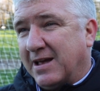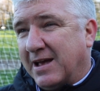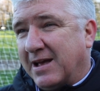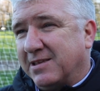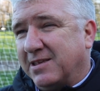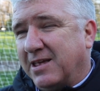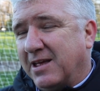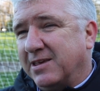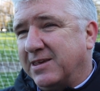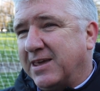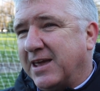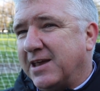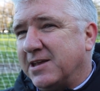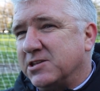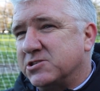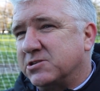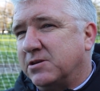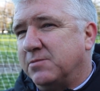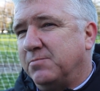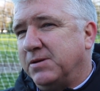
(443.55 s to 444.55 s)
and, and get
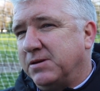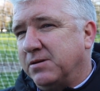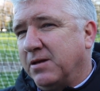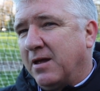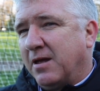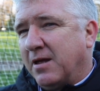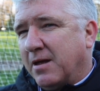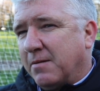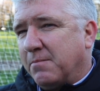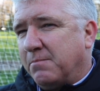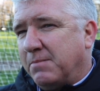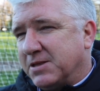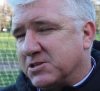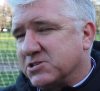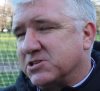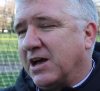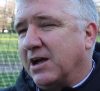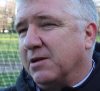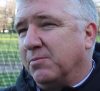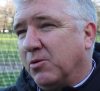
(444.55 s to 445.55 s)
into the mid mid
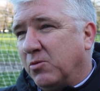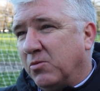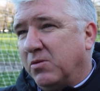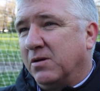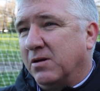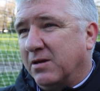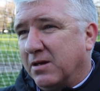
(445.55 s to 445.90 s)
table